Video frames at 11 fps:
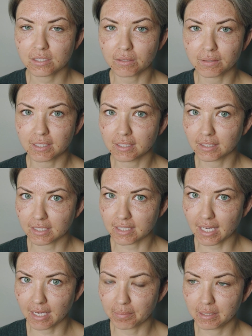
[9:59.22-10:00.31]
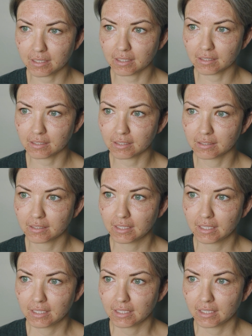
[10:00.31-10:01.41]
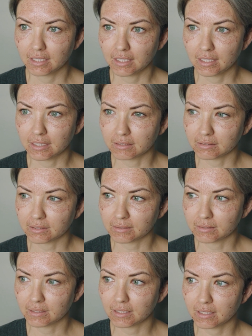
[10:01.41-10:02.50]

So healing is happening. I don't know.